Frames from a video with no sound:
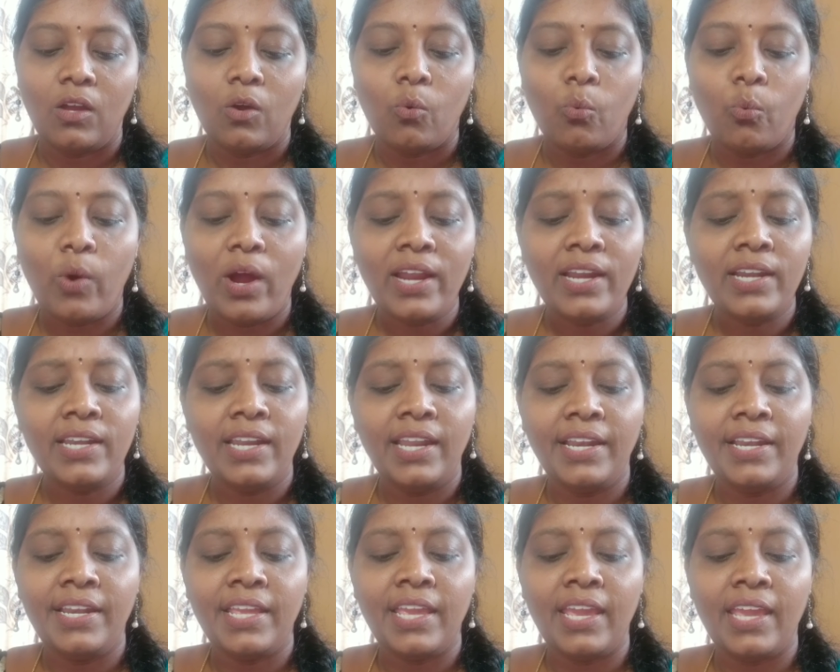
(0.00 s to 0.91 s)
Why
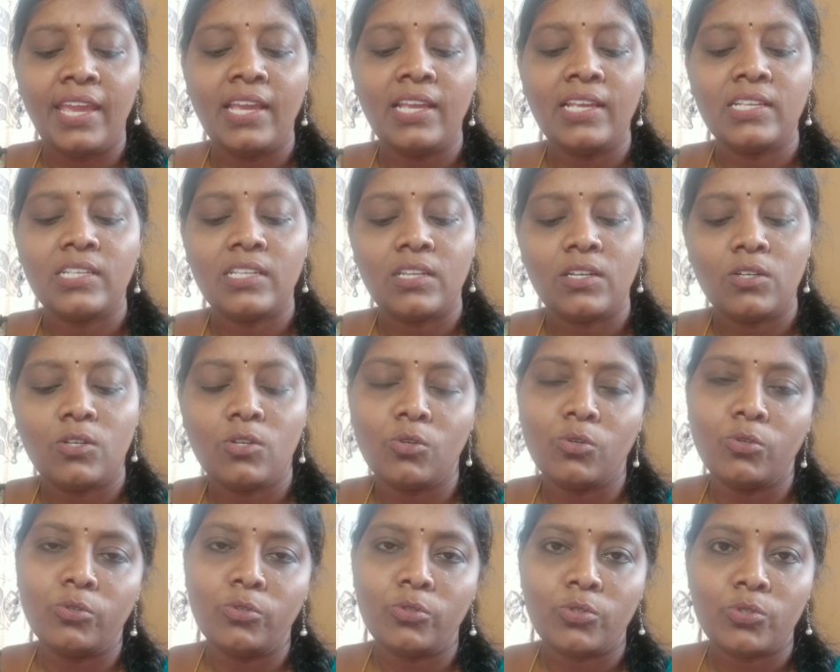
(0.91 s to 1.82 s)
did he
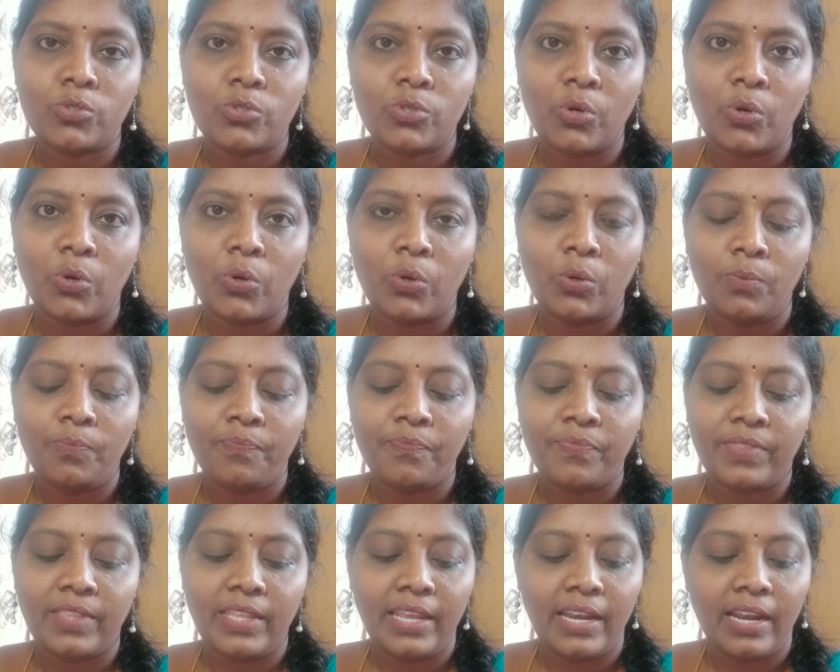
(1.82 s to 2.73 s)
do so?
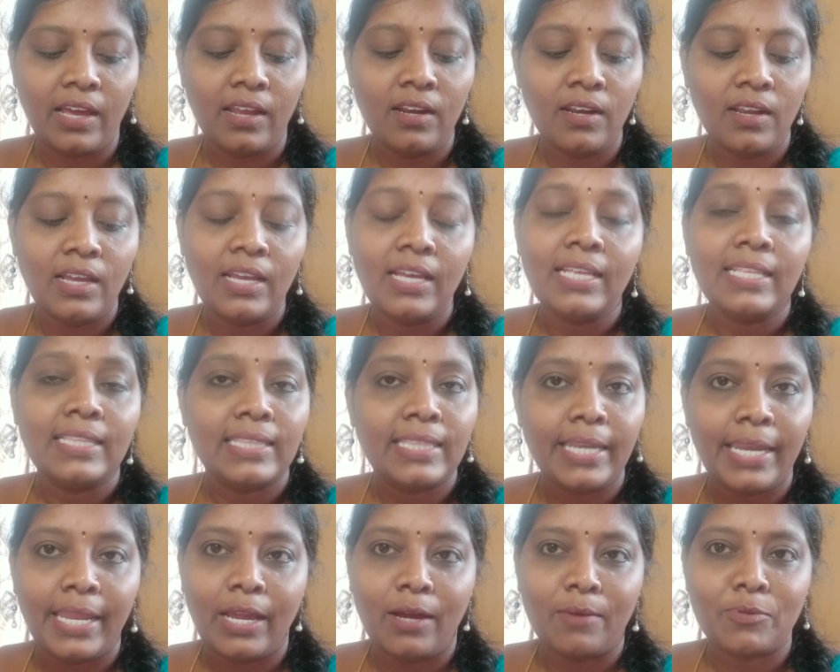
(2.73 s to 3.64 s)
There are
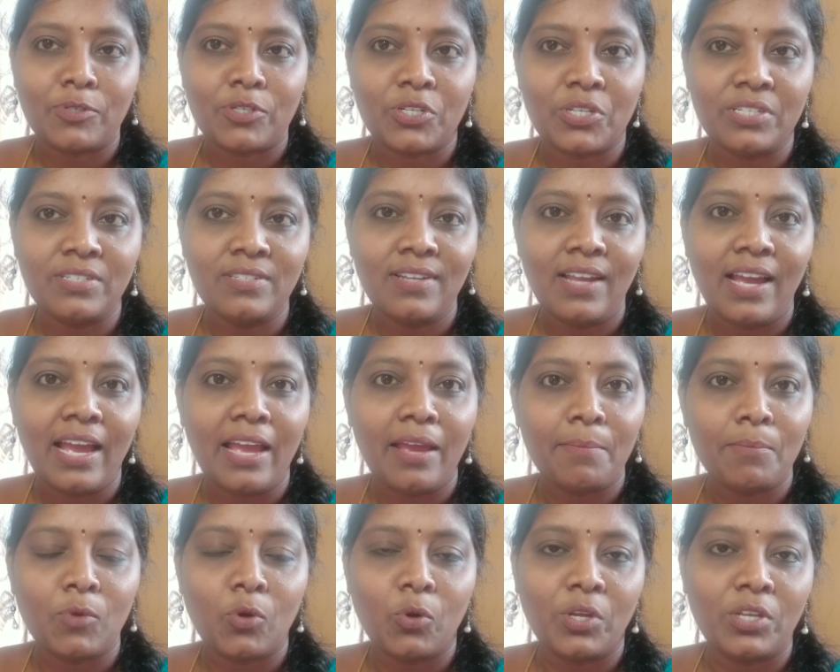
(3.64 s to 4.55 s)
three options. I
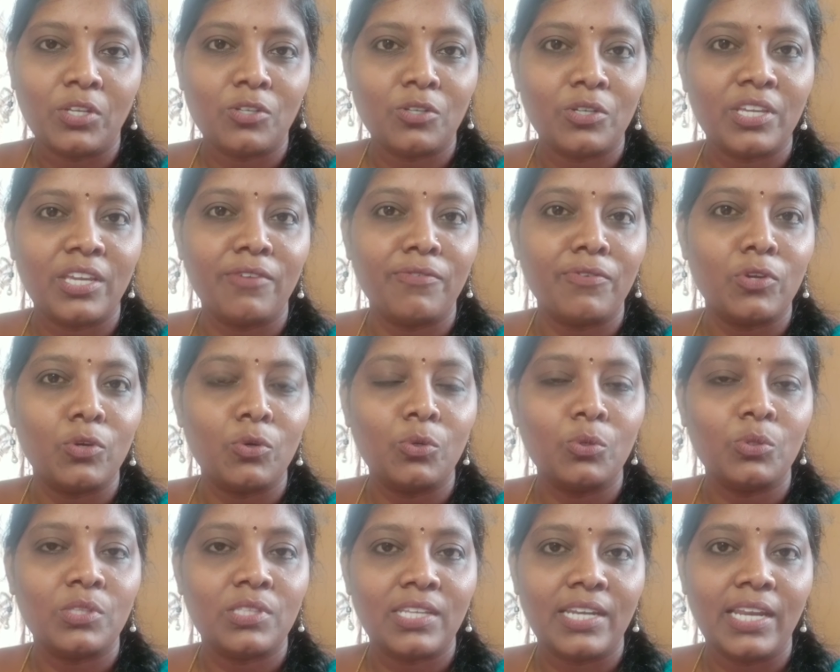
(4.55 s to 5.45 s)
am going to give
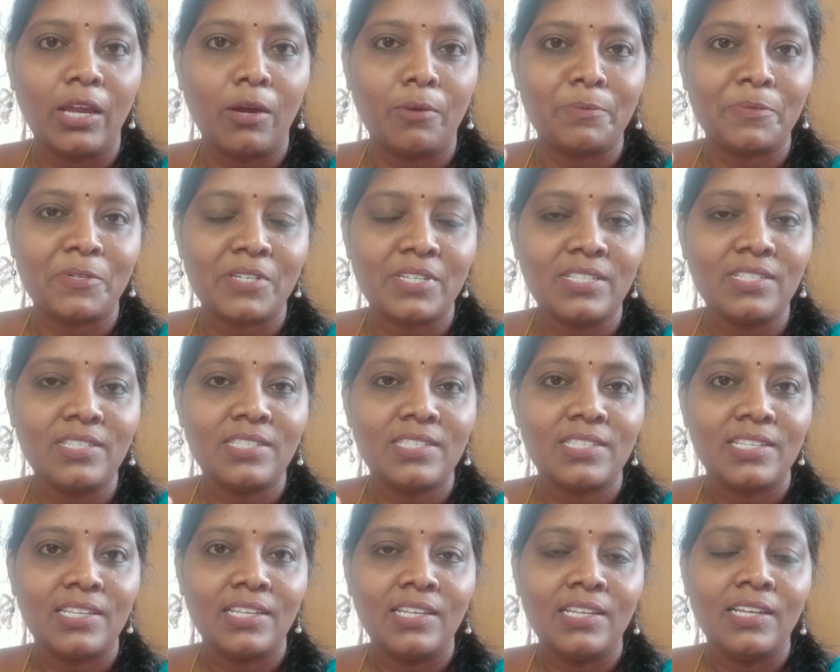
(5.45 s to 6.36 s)
you three options
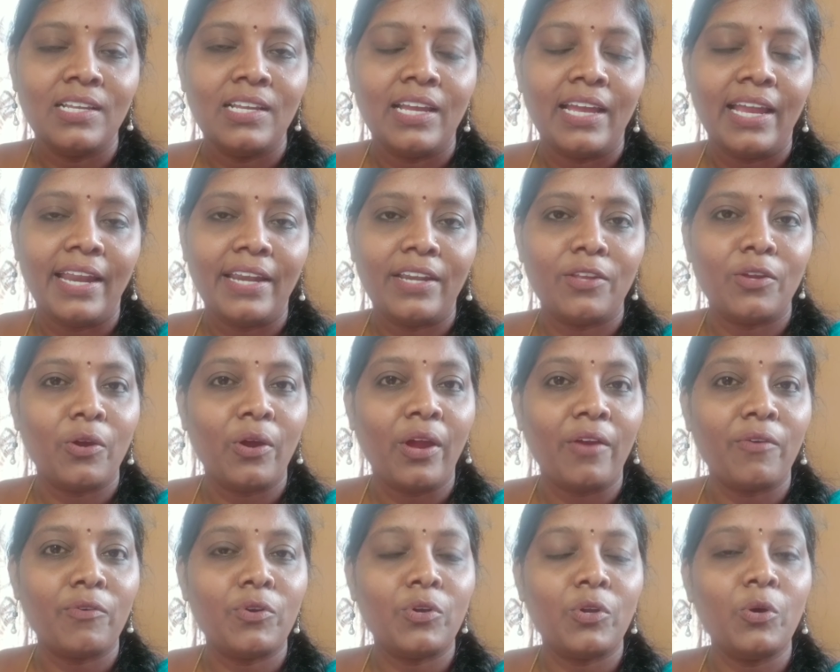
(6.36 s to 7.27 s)
and you
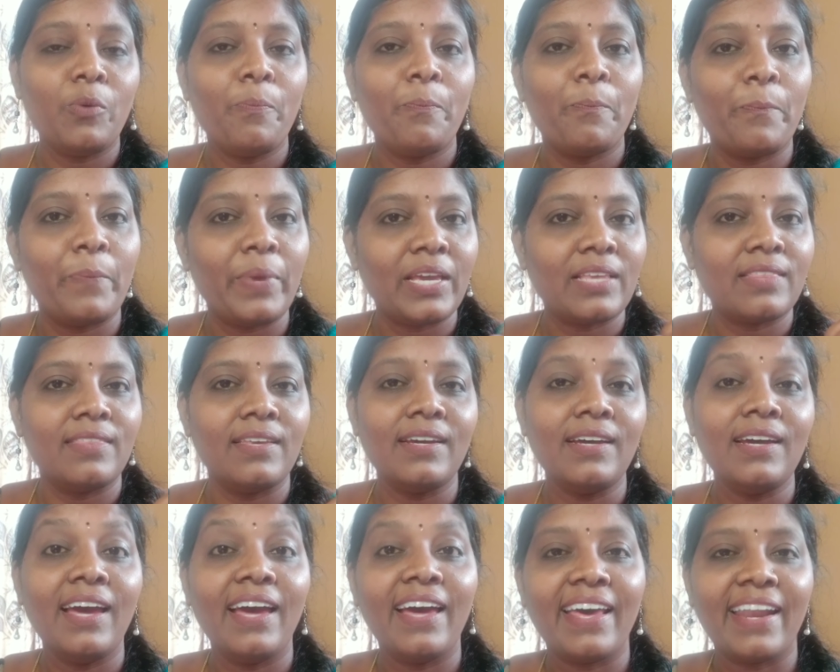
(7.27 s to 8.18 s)
have to pick
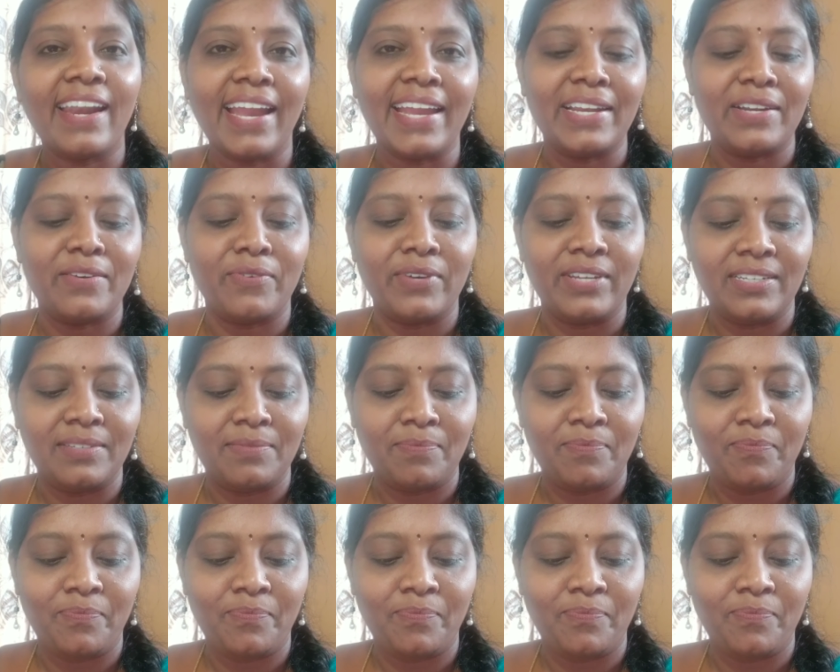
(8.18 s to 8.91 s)
the right one.